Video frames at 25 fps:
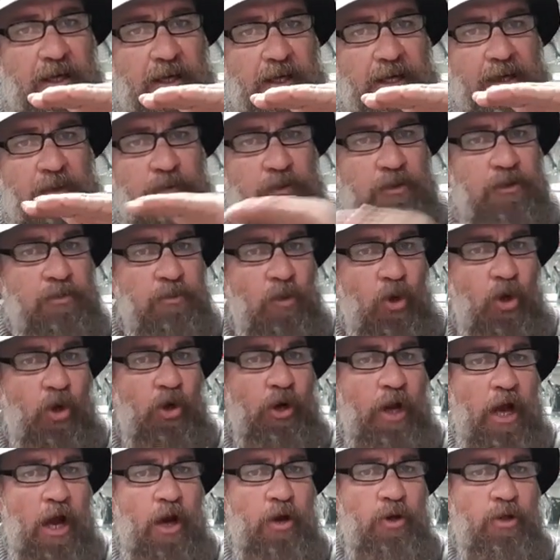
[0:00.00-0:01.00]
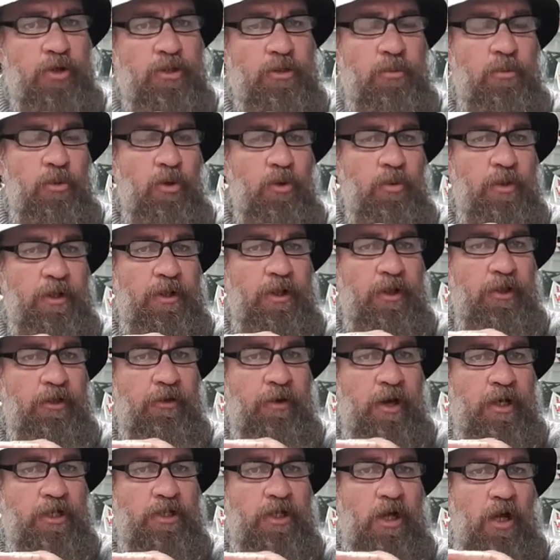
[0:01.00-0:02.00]
it was more noticeable with the
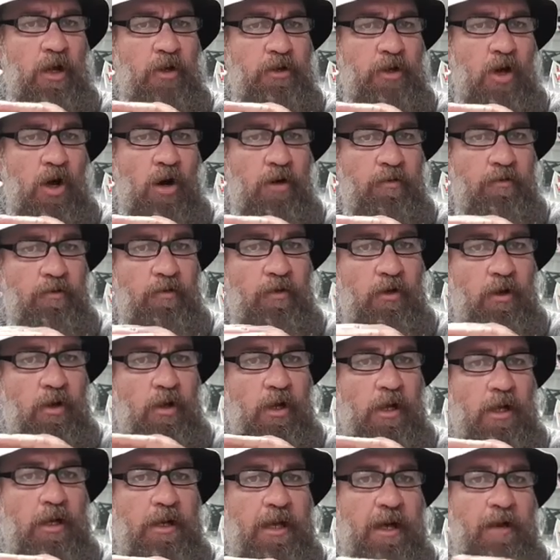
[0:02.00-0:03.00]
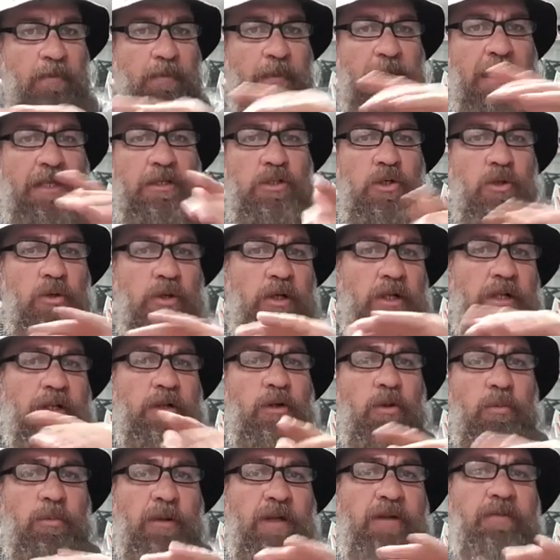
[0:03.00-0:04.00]
threshold off. Now, I've been doing a
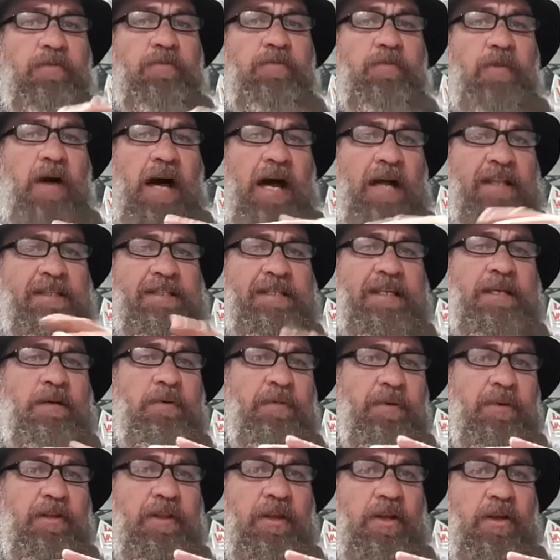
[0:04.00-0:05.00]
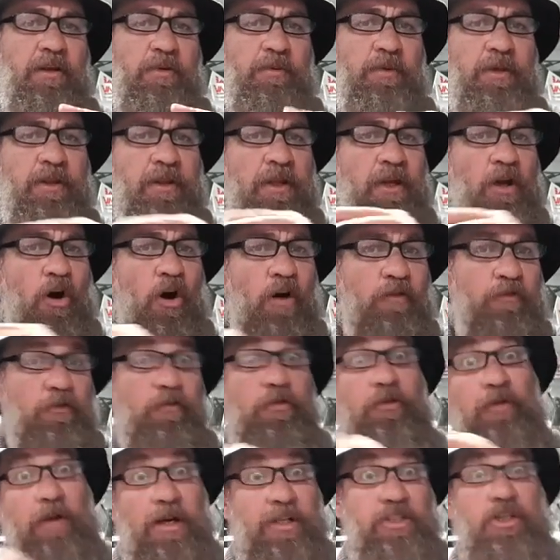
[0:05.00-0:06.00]
little bit of hunting with the off
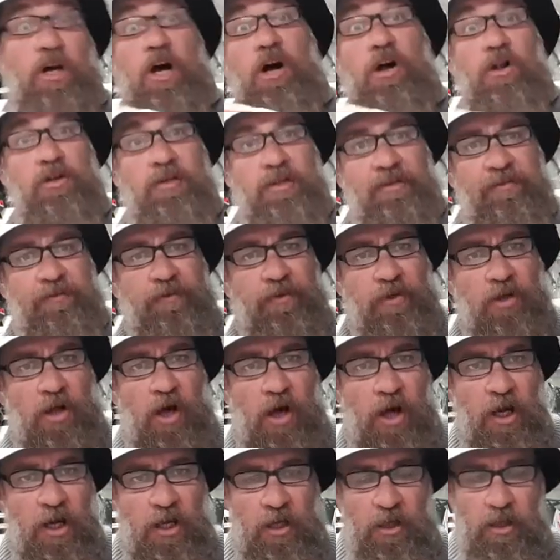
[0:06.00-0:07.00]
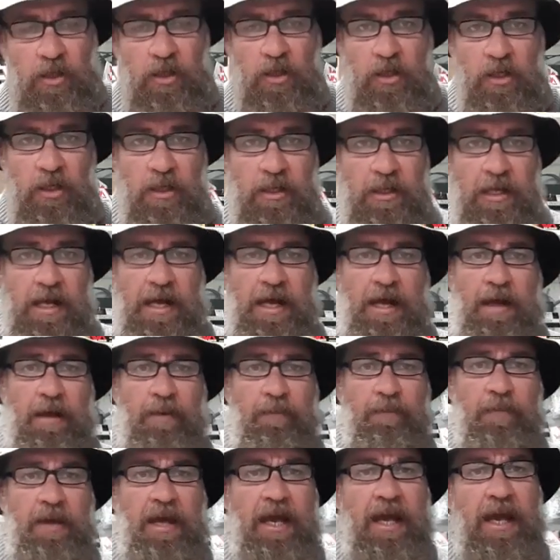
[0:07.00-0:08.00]
threshold, if you like.
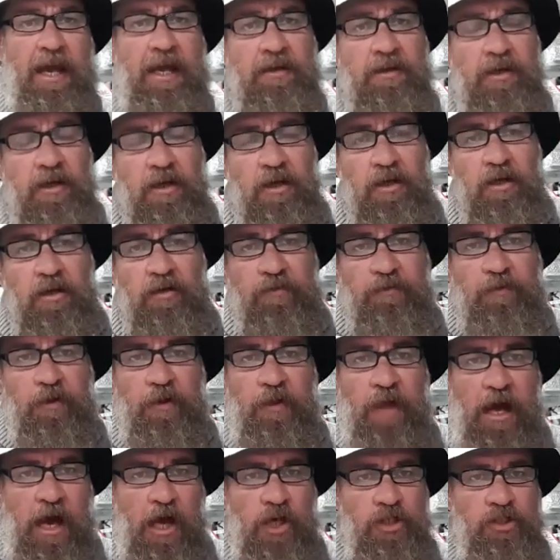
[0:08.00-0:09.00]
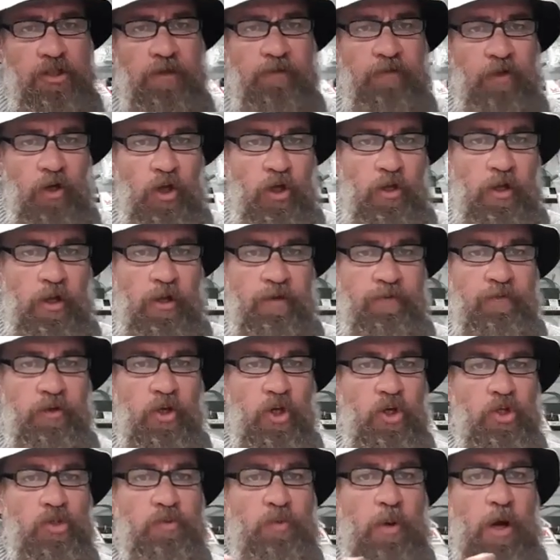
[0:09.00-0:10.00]
And for those of you that have
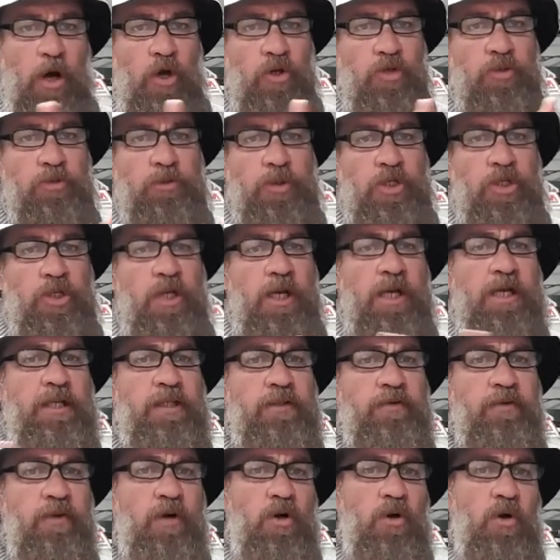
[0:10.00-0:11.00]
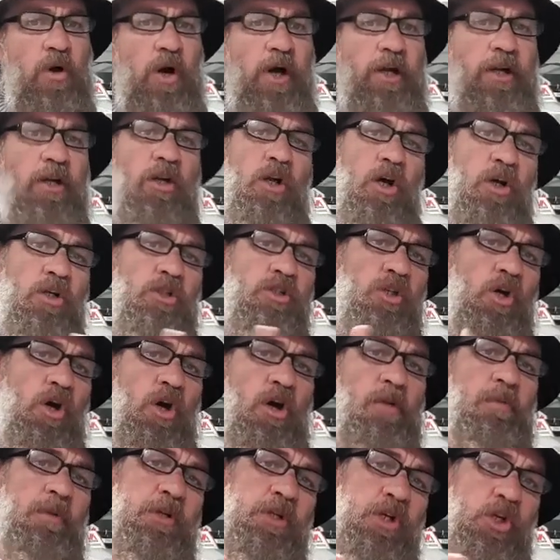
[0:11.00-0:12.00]
used pulse machines for quite a long
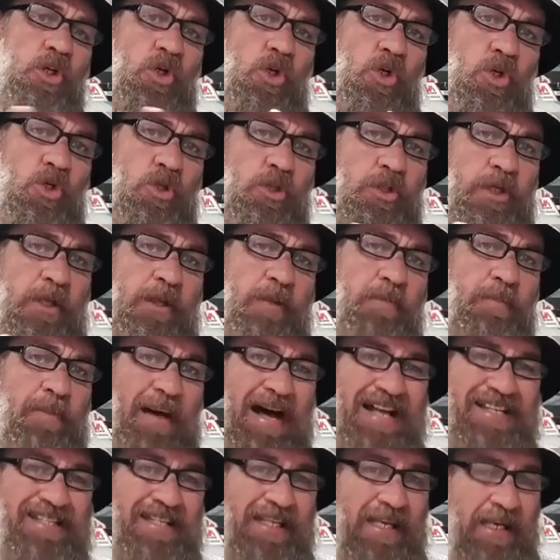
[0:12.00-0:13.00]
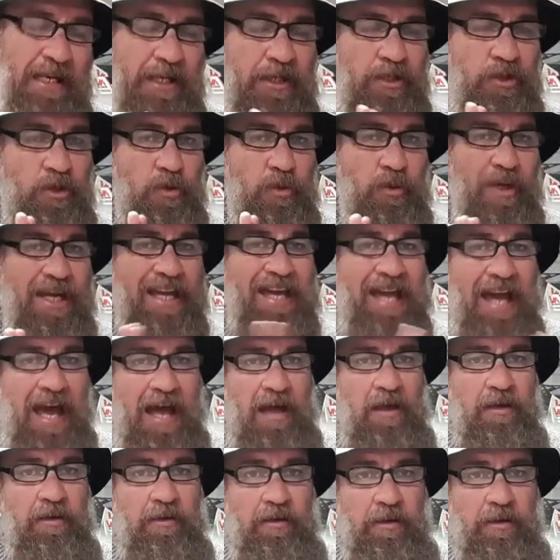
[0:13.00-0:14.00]
time and you're used to the buzzing in your ear,